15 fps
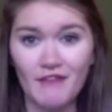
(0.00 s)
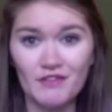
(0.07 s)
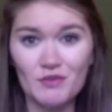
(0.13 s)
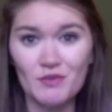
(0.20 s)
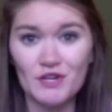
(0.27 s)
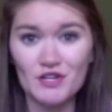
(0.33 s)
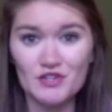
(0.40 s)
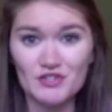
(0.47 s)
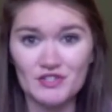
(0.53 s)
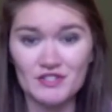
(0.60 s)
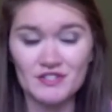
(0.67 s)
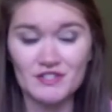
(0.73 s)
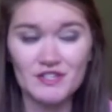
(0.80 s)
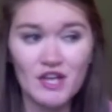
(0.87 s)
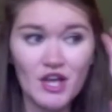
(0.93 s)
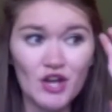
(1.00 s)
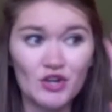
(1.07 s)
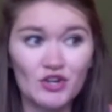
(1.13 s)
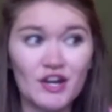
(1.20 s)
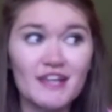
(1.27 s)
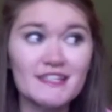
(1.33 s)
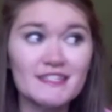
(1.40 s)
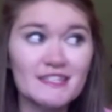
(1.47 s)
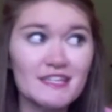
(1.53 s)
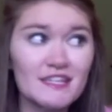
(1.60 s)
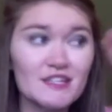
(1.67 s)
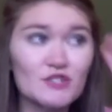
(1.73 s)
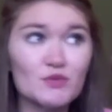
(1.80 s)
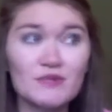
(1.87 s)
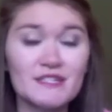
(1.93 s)
everyone is just
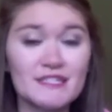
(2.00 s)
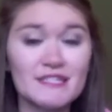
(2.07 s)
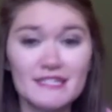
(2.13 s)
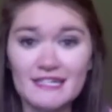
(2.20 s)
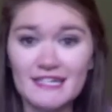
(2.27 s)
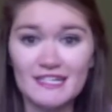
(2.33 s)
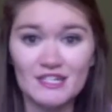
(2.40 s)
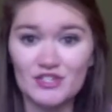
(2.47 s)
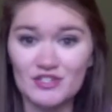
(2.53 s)
crazy, twisted,